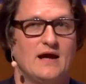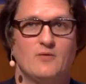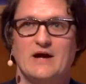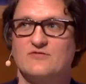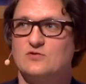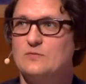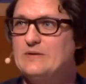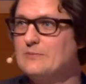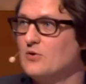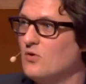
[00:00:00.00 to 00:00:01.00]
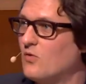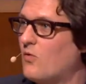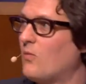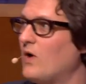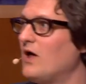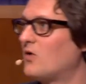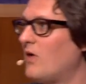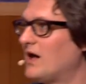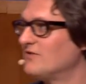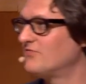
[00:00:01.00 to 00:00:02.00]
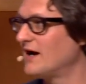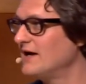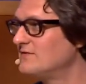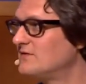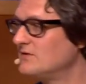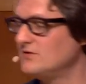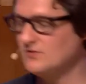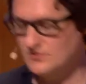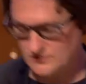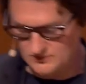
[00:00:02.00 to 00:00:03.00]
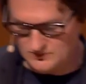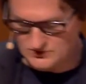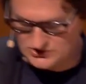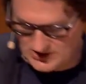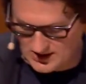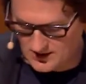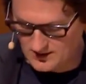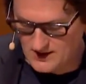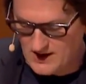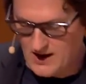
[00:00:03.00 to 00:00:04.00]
And we have two people well qualified to share